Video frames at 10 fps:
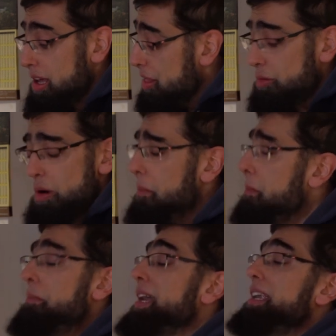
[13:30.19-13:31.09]
There were
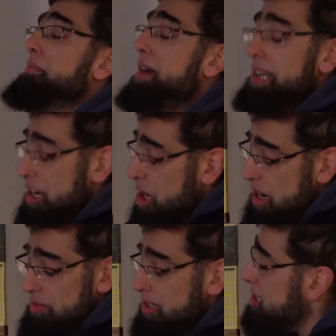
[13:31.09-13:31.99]
many, and
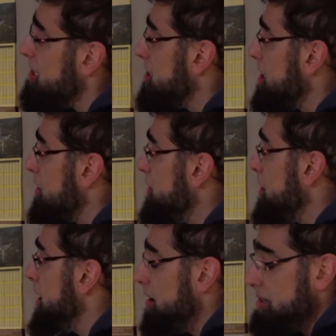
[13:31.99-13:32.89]
I've just listed a
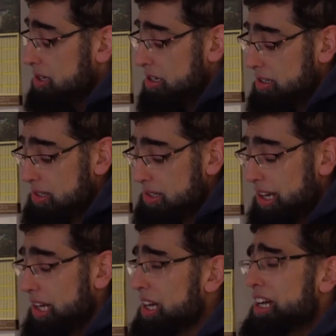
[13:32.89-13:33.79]
few here, as you can
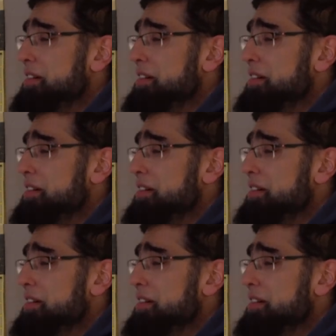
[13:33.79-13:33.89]
see,